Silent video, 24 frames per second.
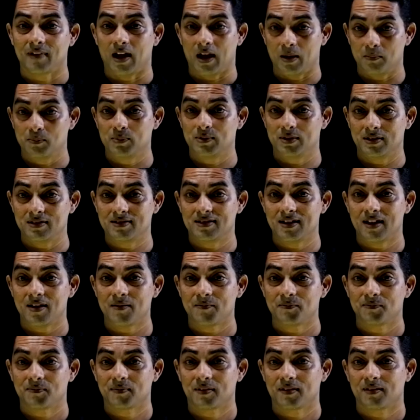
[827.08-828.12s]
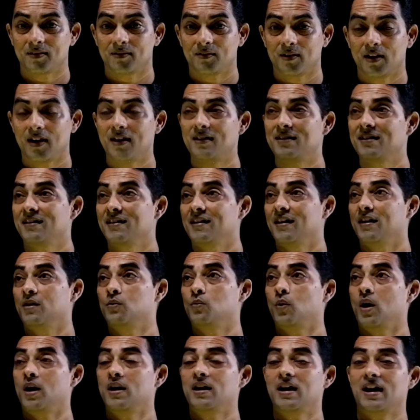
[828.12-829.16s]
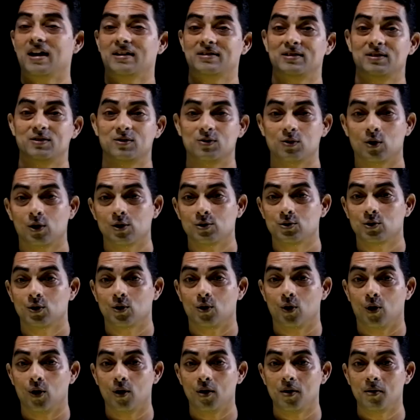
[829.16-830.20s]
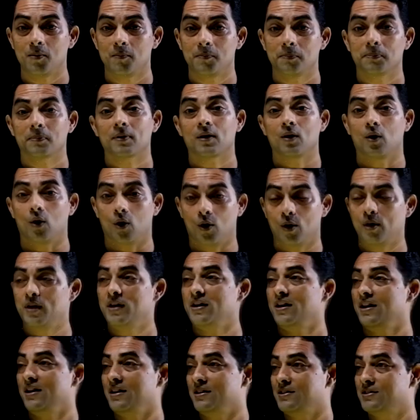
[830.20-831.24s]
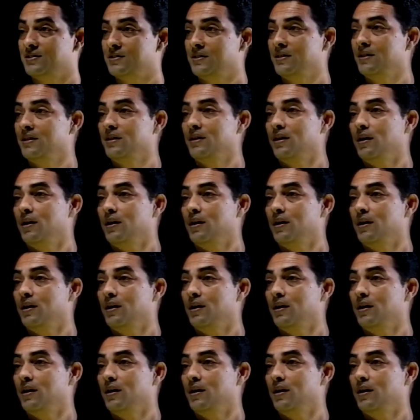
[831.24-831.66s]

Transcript: abscissa, right? And y-axis is also called ordinates.